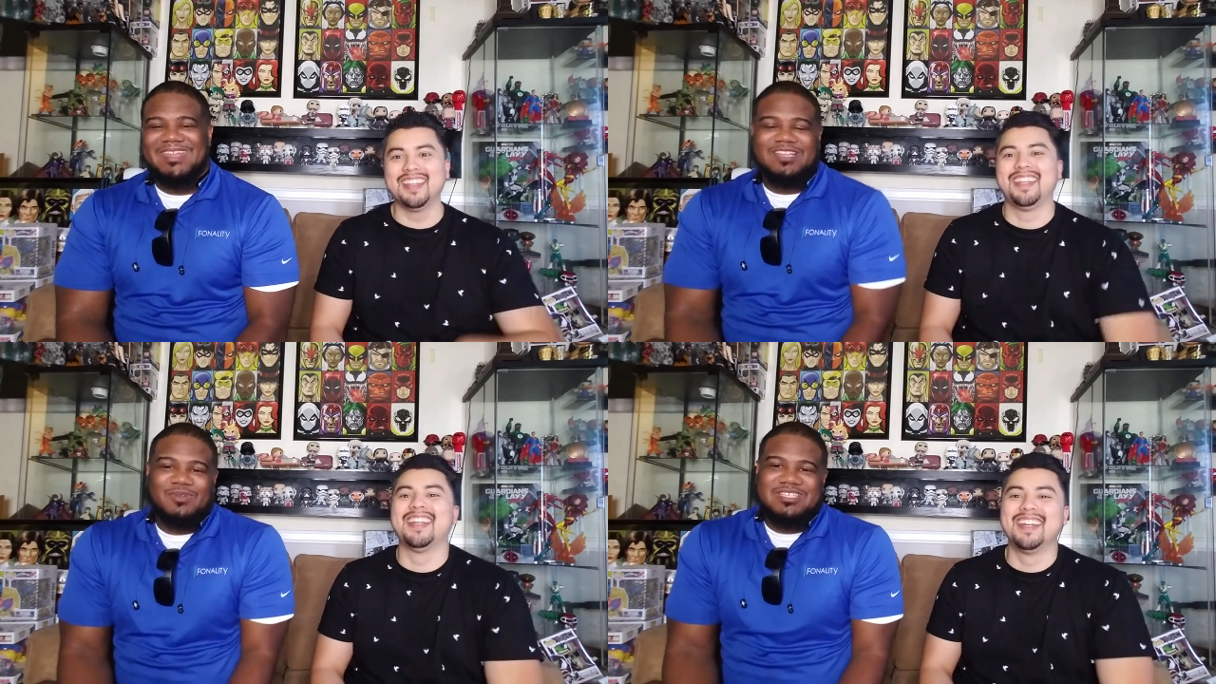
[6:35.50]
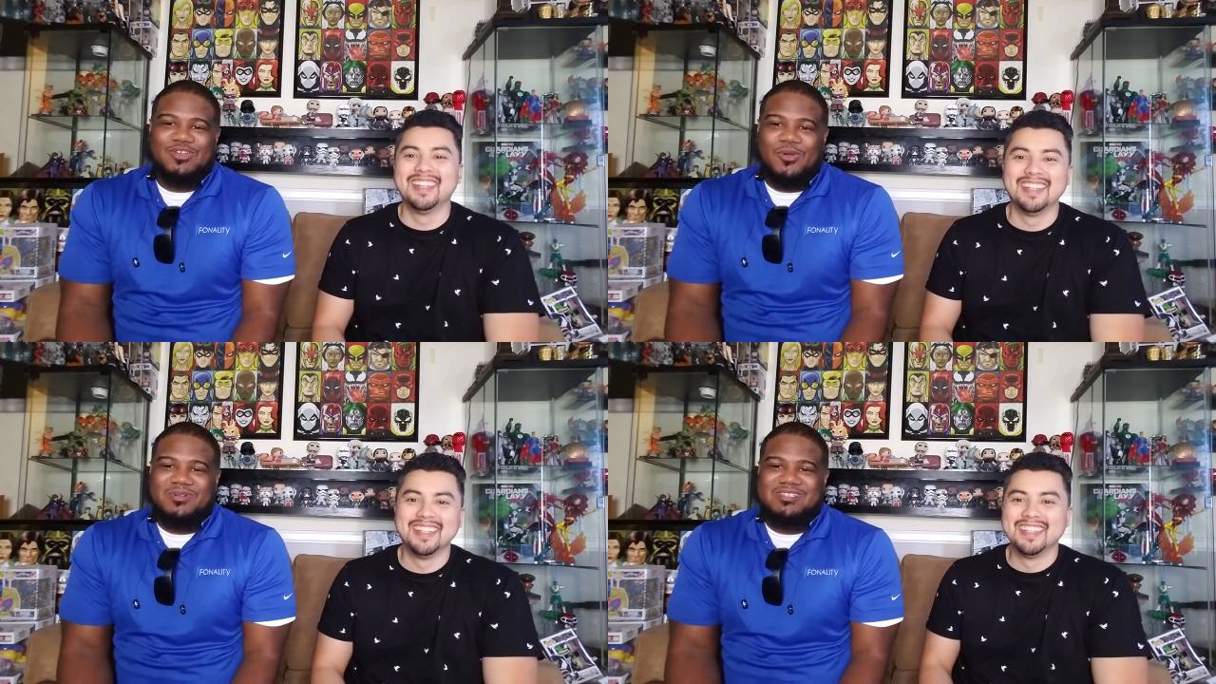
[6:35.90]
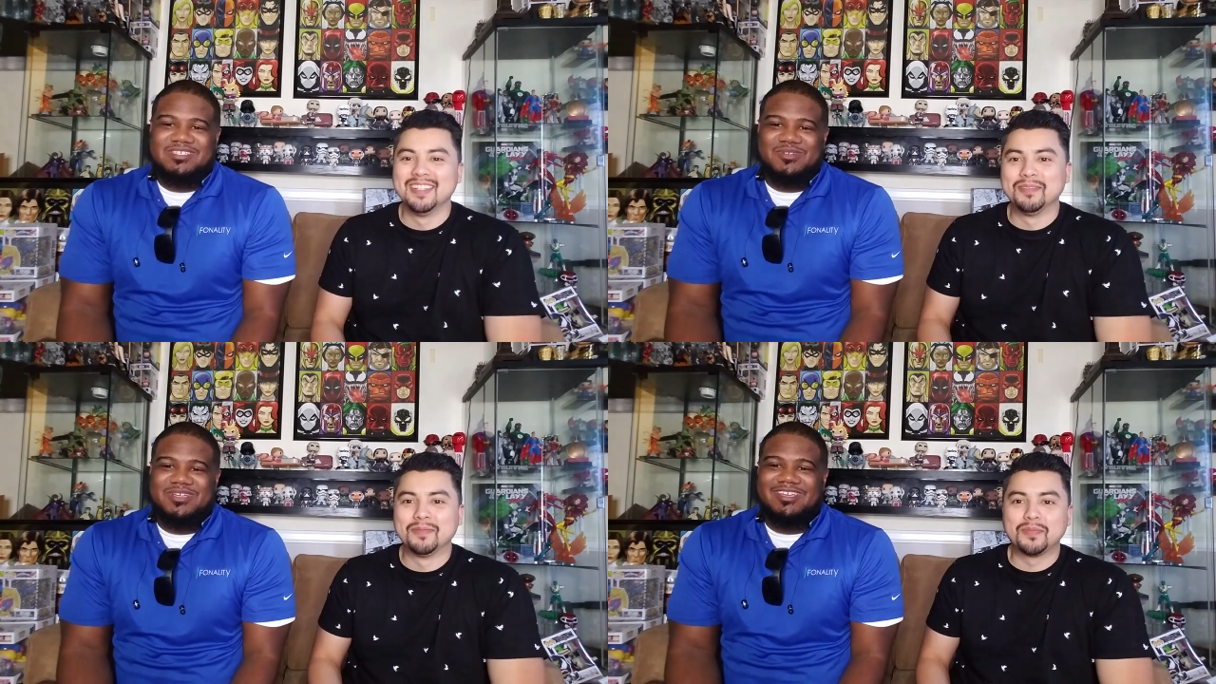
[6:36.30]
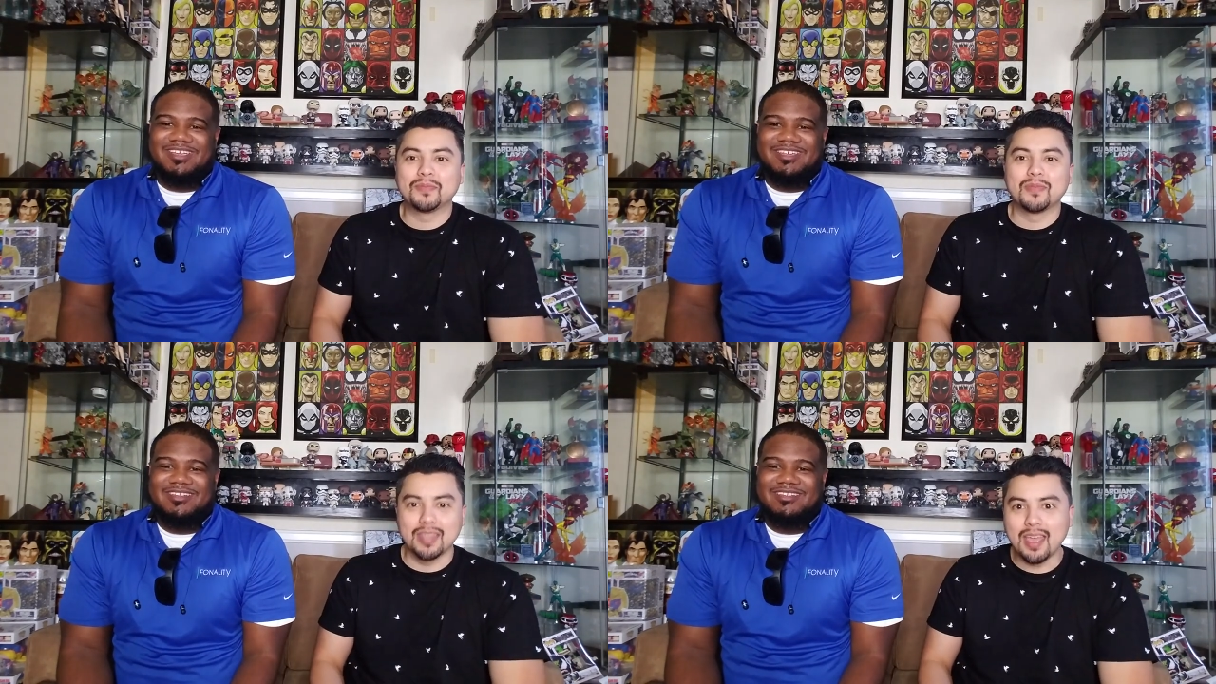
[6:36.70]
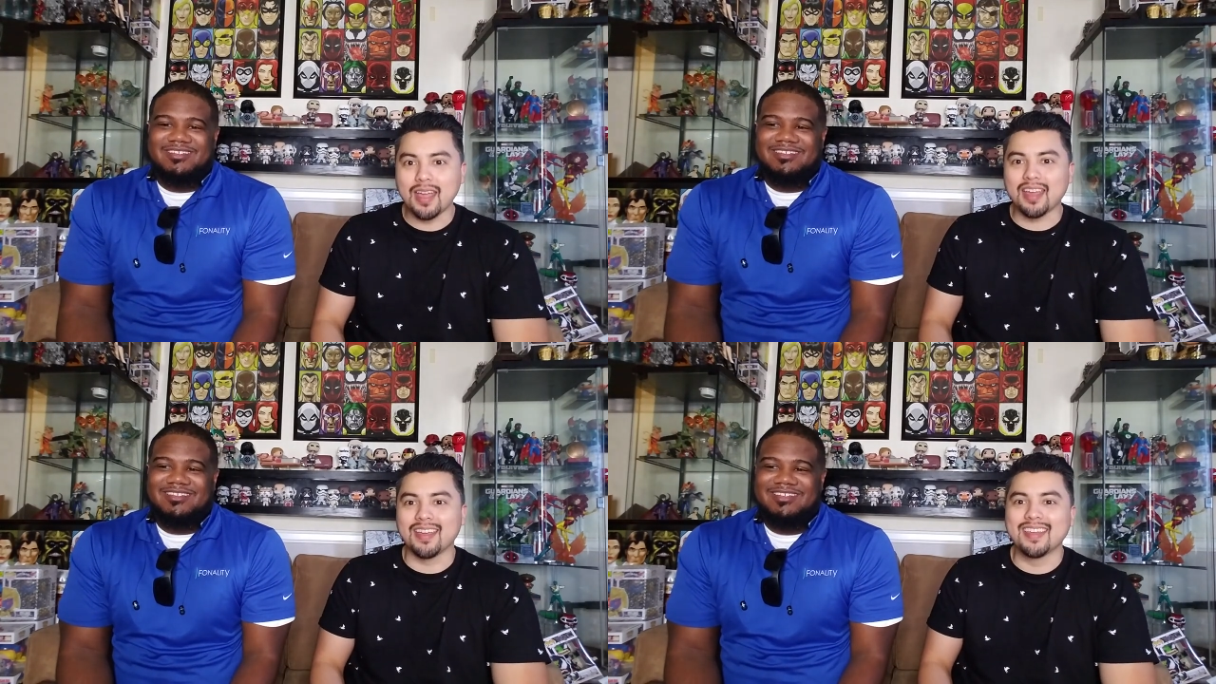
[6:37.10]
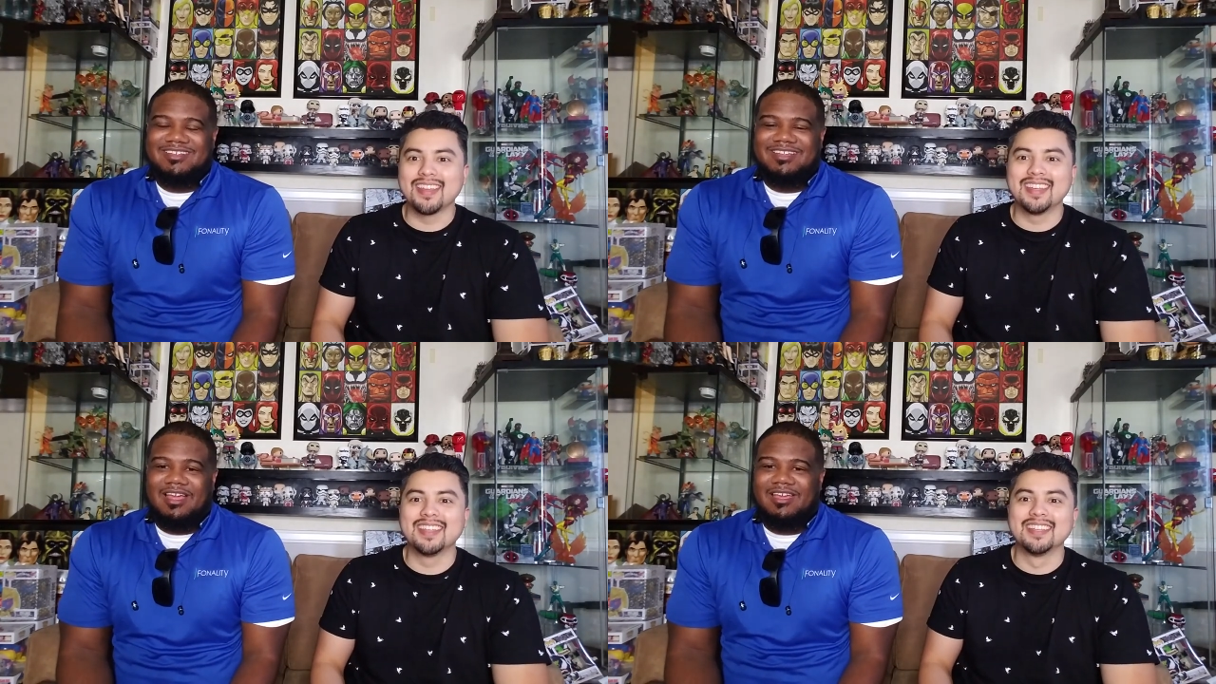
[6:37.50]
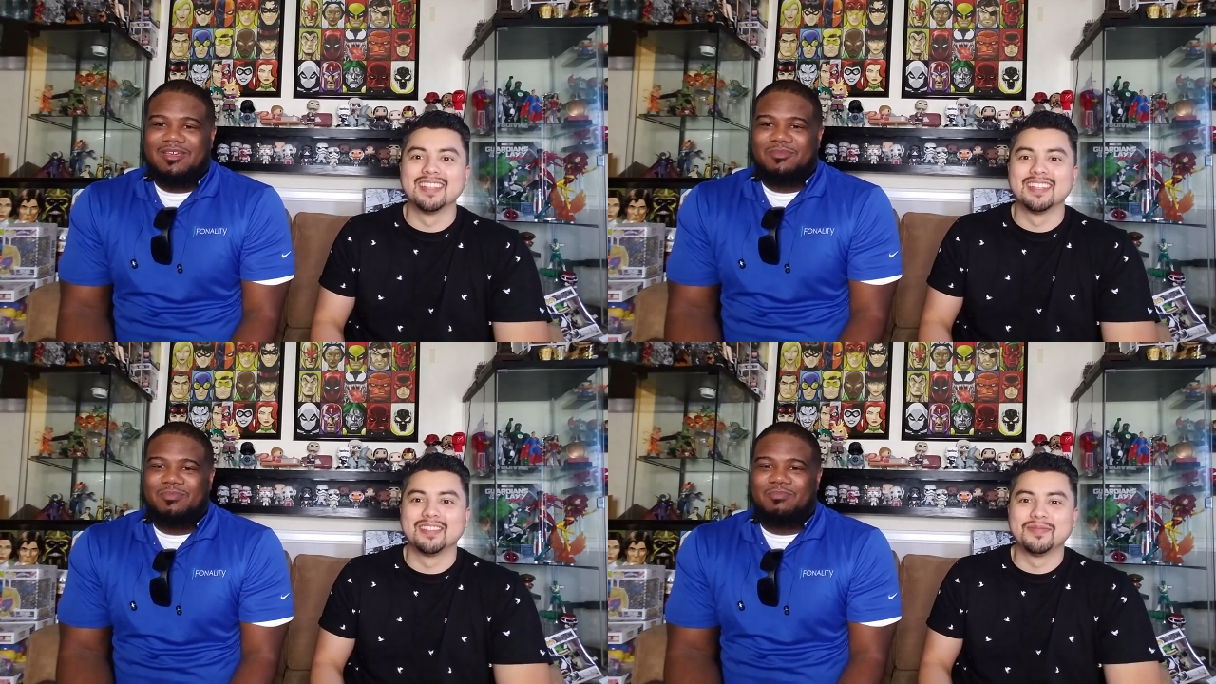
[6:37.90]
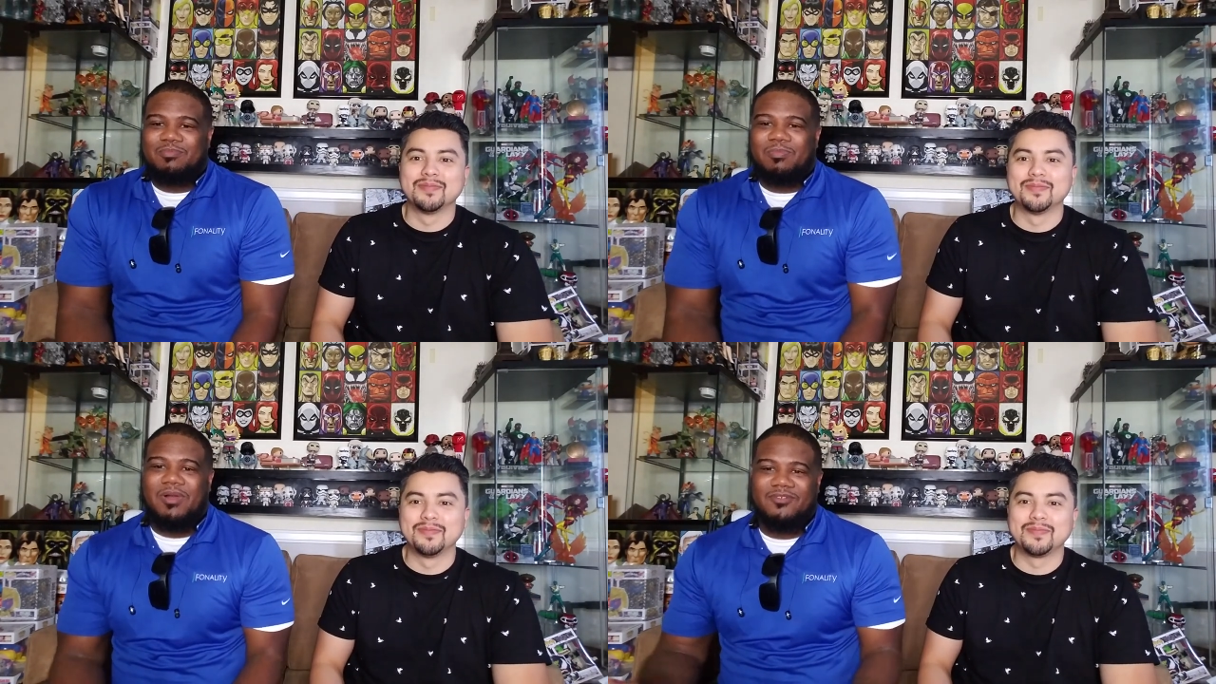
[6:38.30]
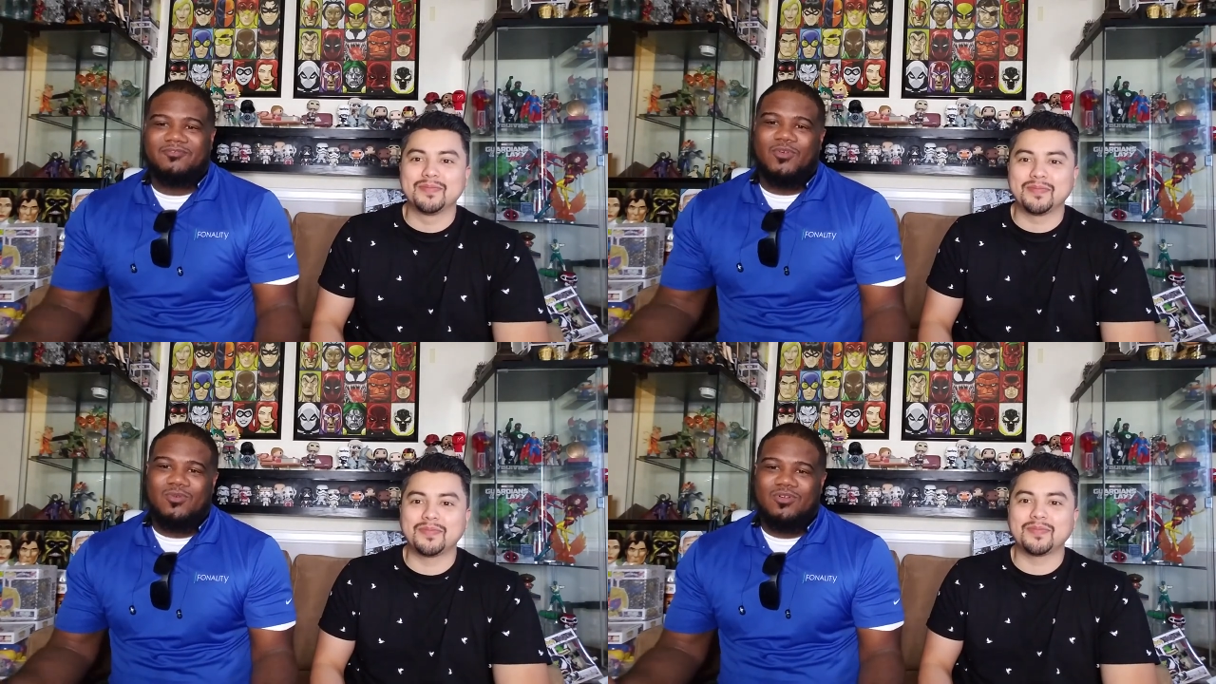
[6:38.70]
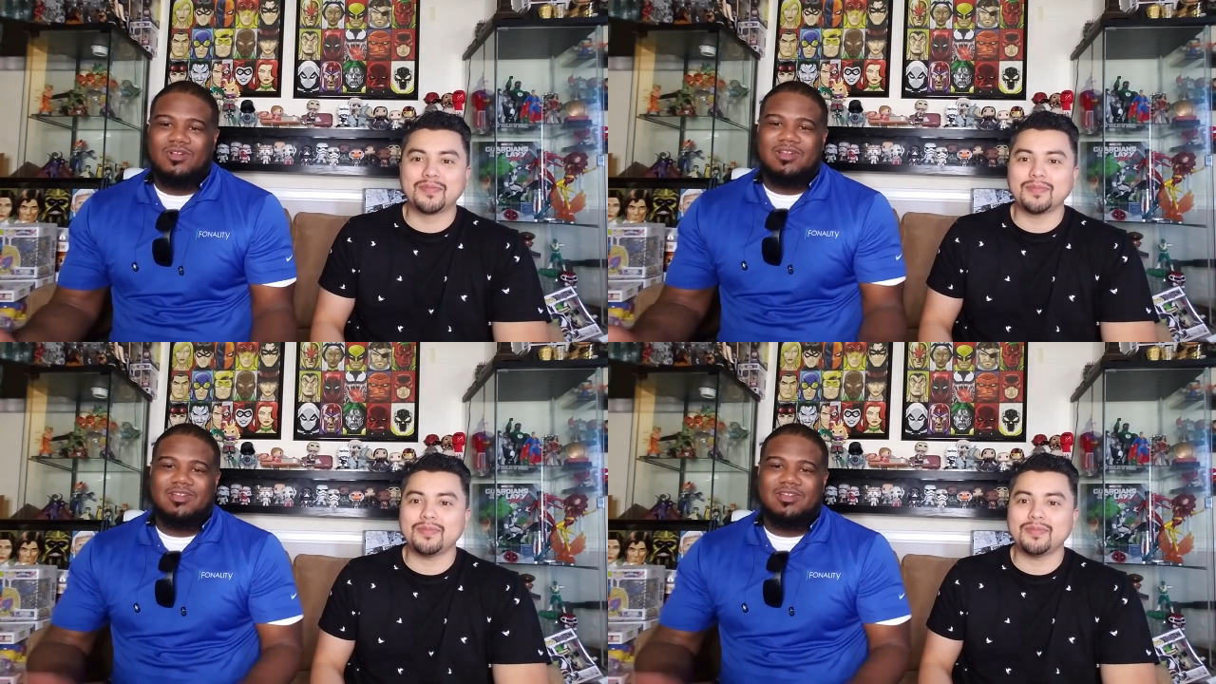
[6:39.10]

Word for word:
Speaker 1: That's why Star Wars is so good. Yeah, like part four